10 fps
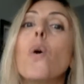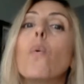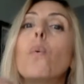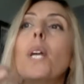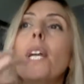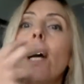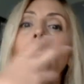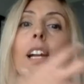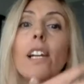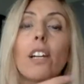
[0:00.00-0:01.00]
We
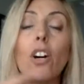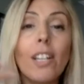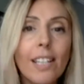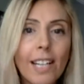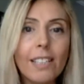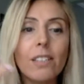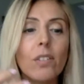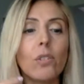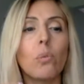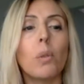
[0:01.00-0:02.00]
are connected,